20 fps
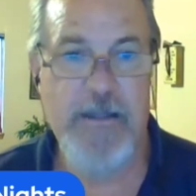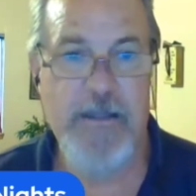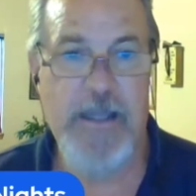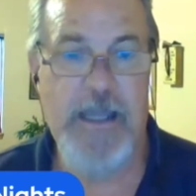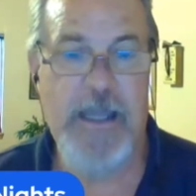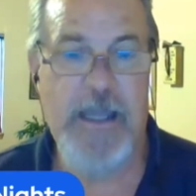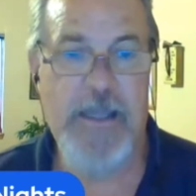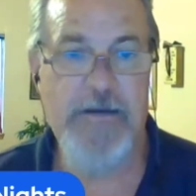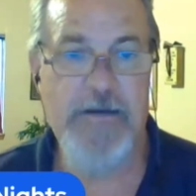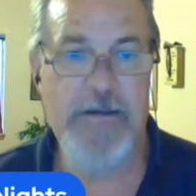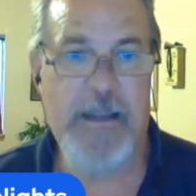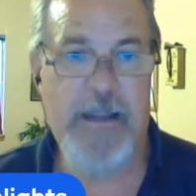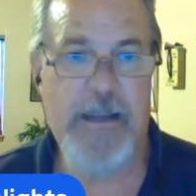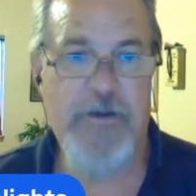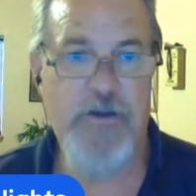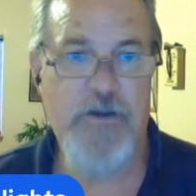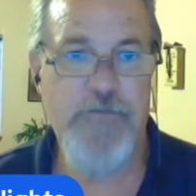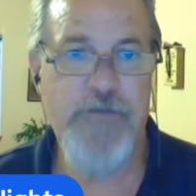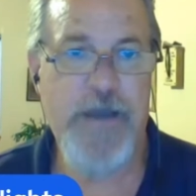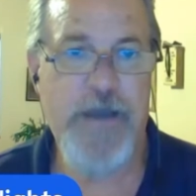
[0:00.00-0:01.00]

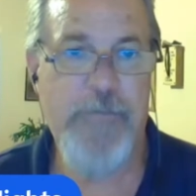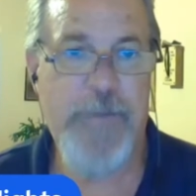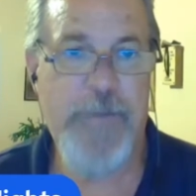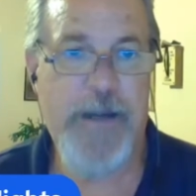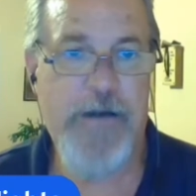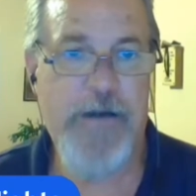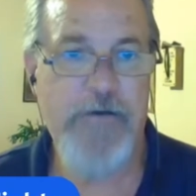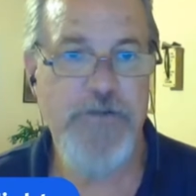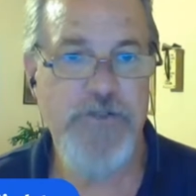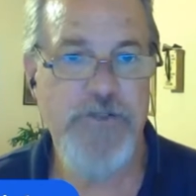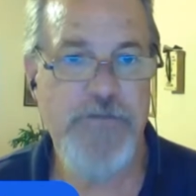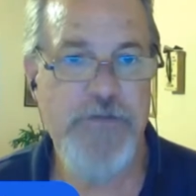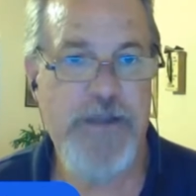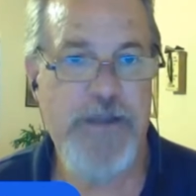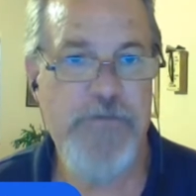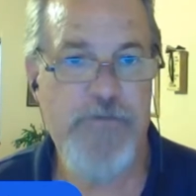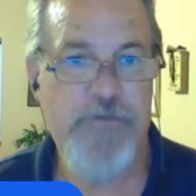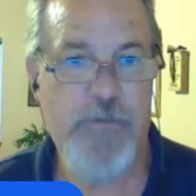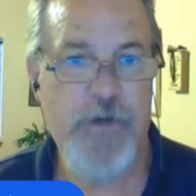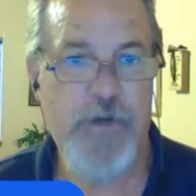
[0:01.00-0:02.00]
and you've got parents who've
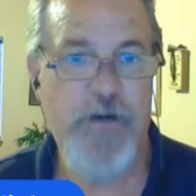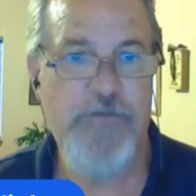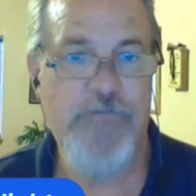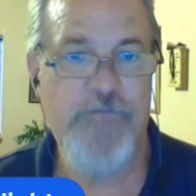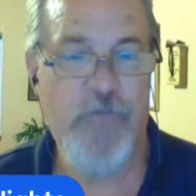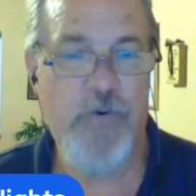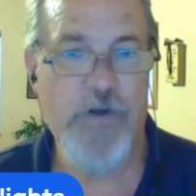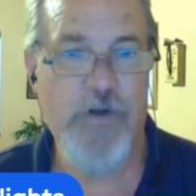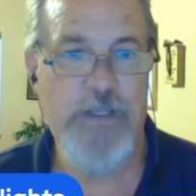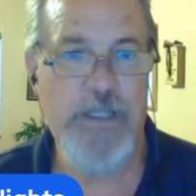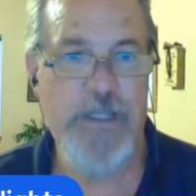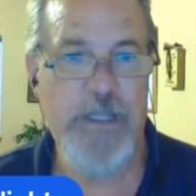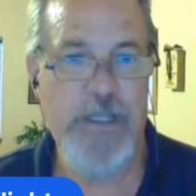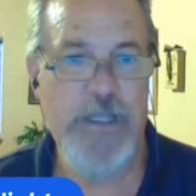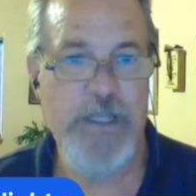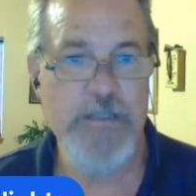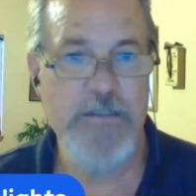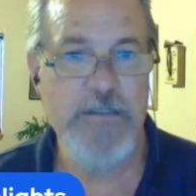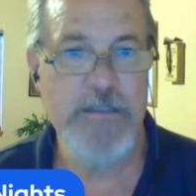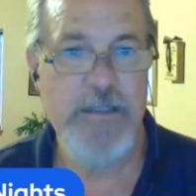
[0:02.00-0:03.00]
got 3 or 4
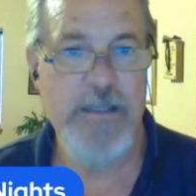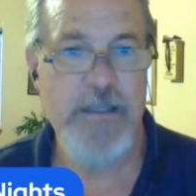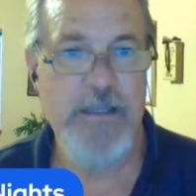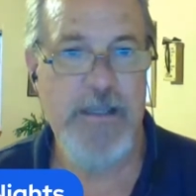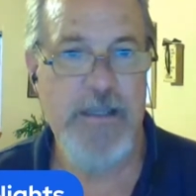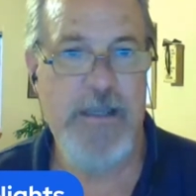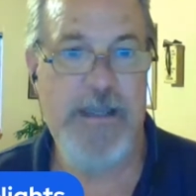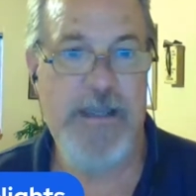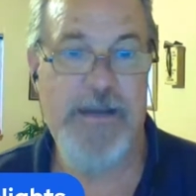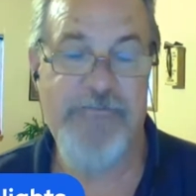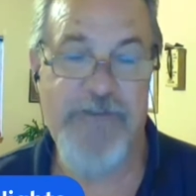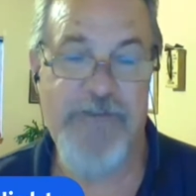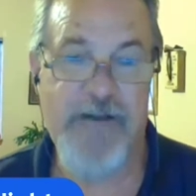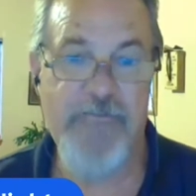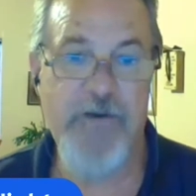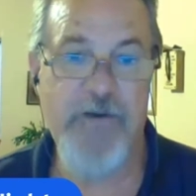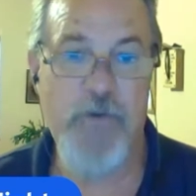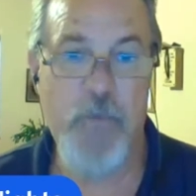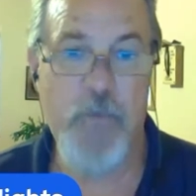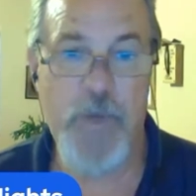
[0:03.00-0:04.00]
kids, and if
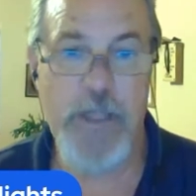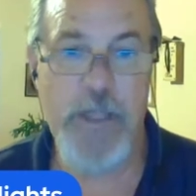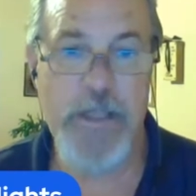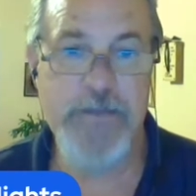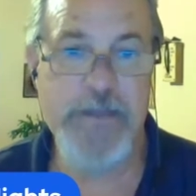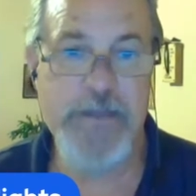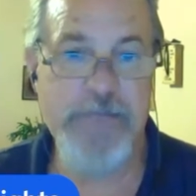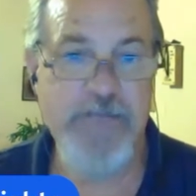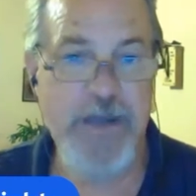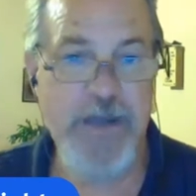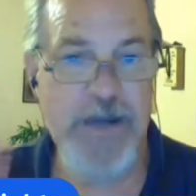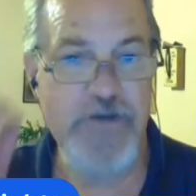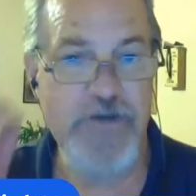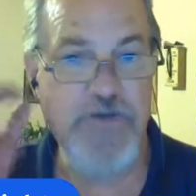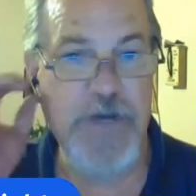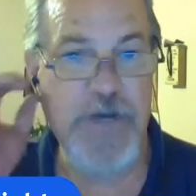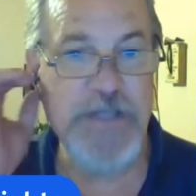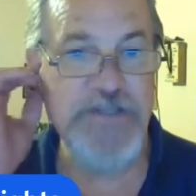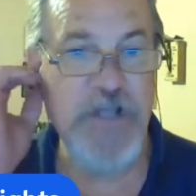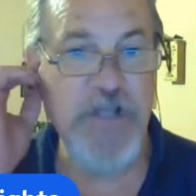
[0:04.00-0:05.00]
every week they've got to
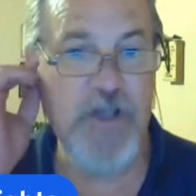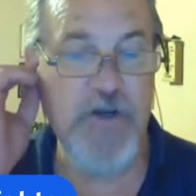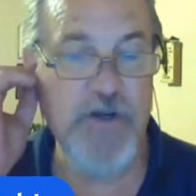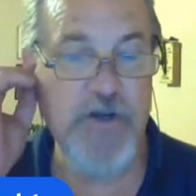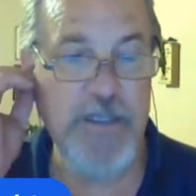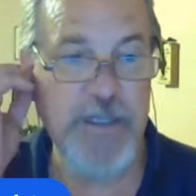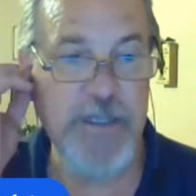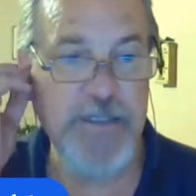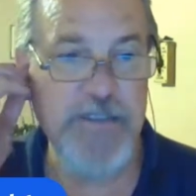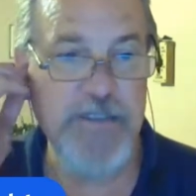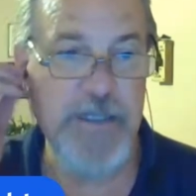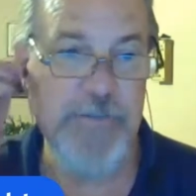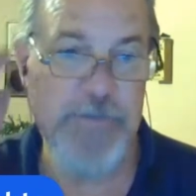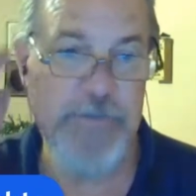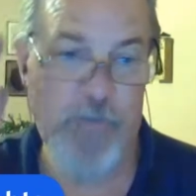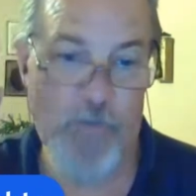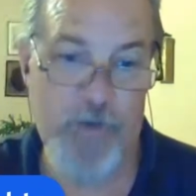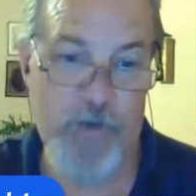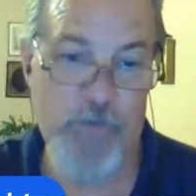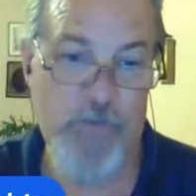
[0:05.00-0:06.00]
dress all their kids up,
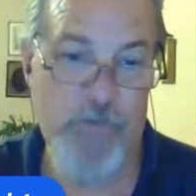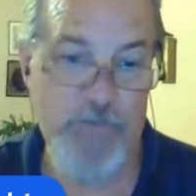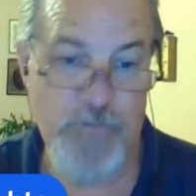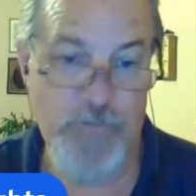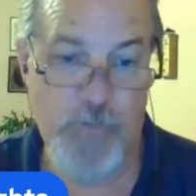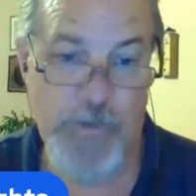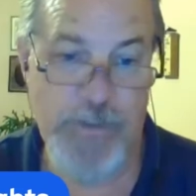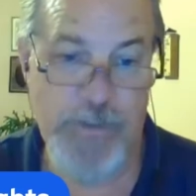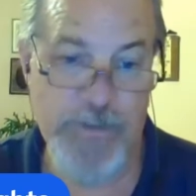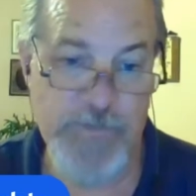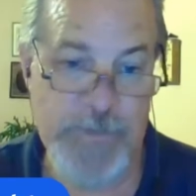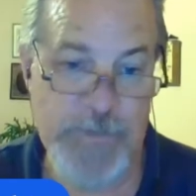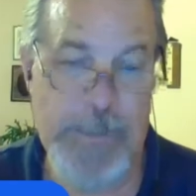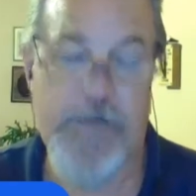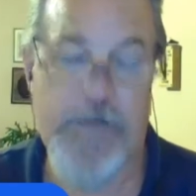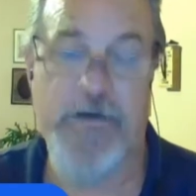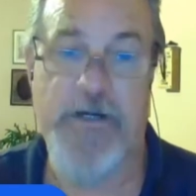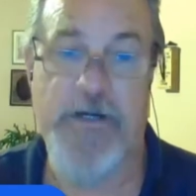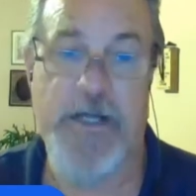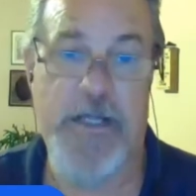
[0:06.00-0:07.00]
and one week is
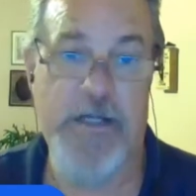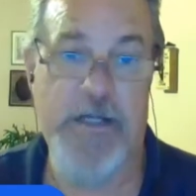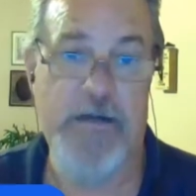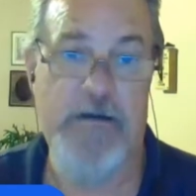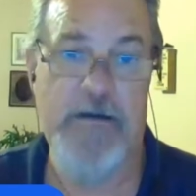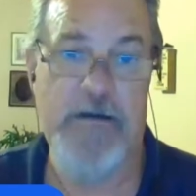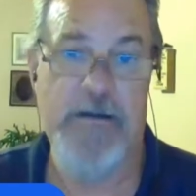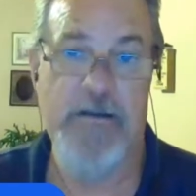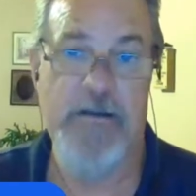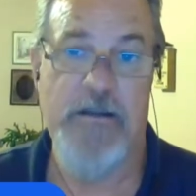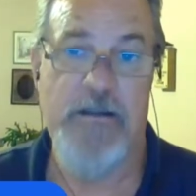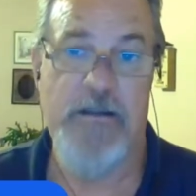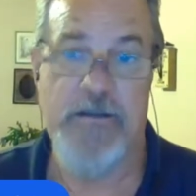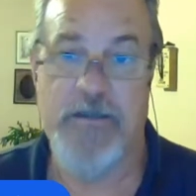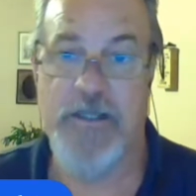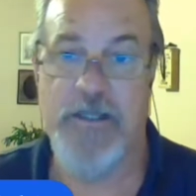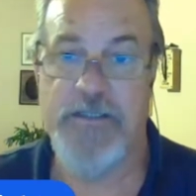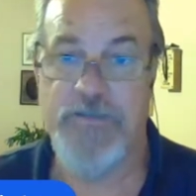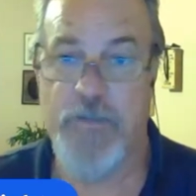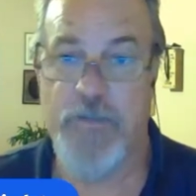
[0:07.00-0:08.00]
pirate night, and the
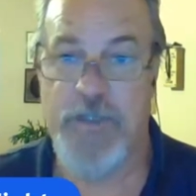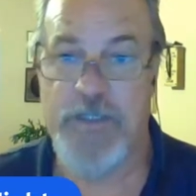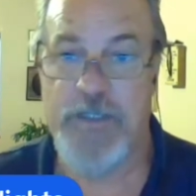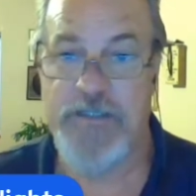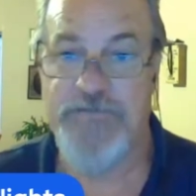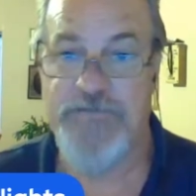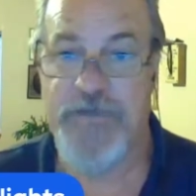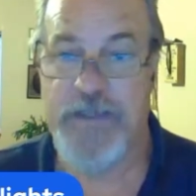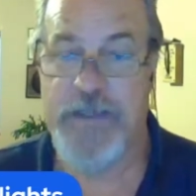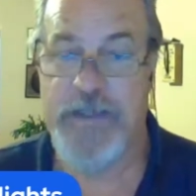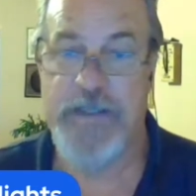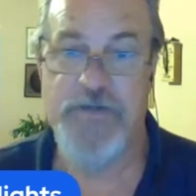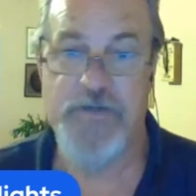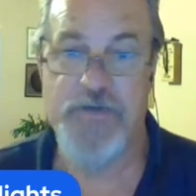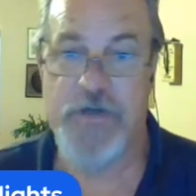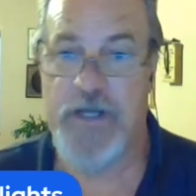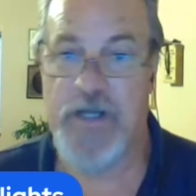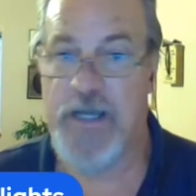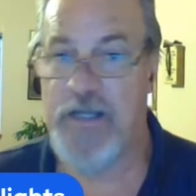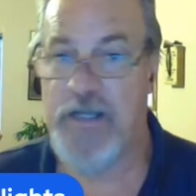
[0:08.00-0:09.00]
next week it's fake
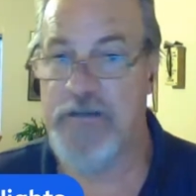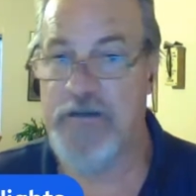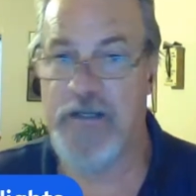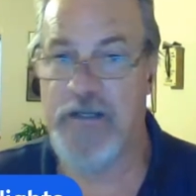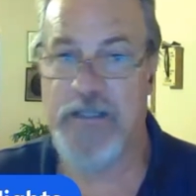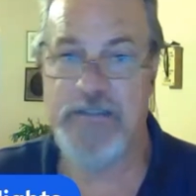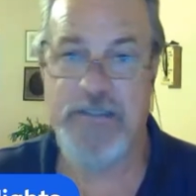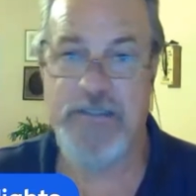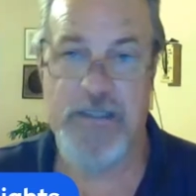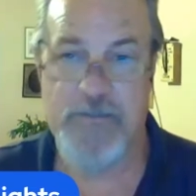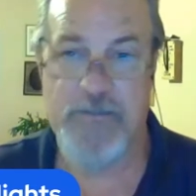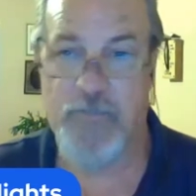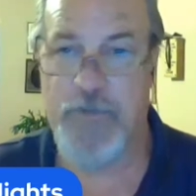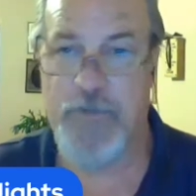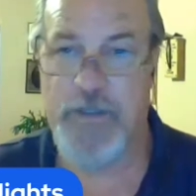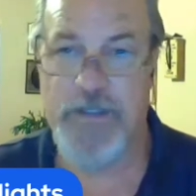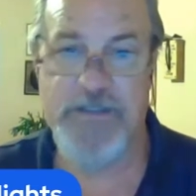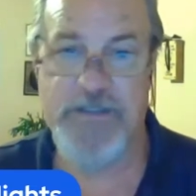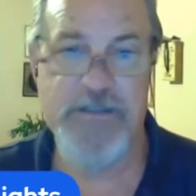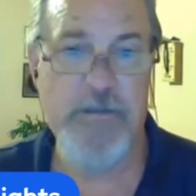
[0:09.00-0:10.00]
injury night, the next
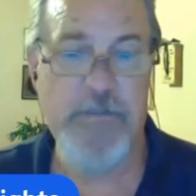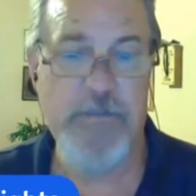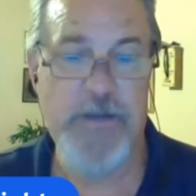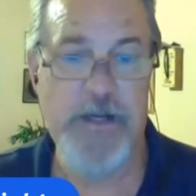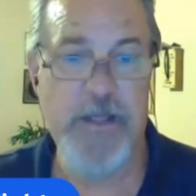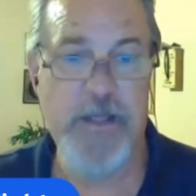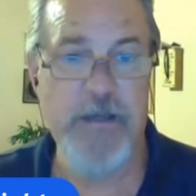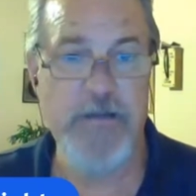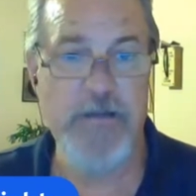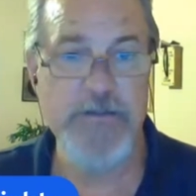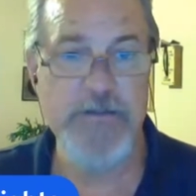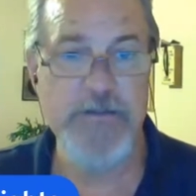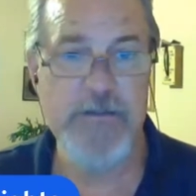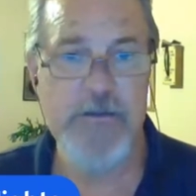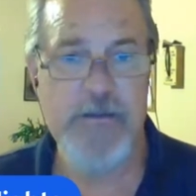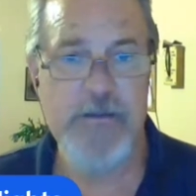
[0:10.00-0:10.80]
week it's something else,